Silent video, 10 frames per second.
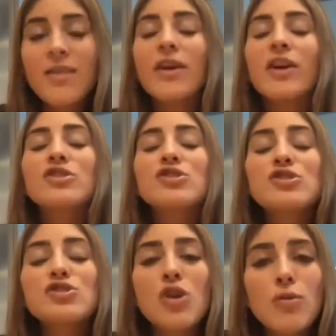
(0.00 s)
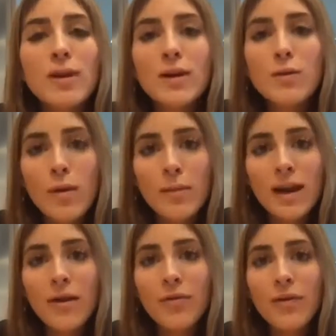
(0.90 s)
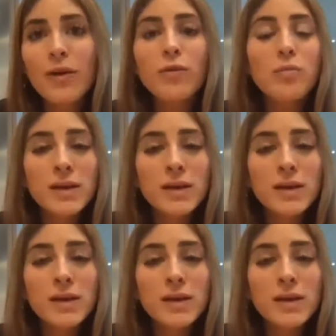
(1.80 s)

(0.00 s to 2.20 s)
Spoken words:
There are so many women out there with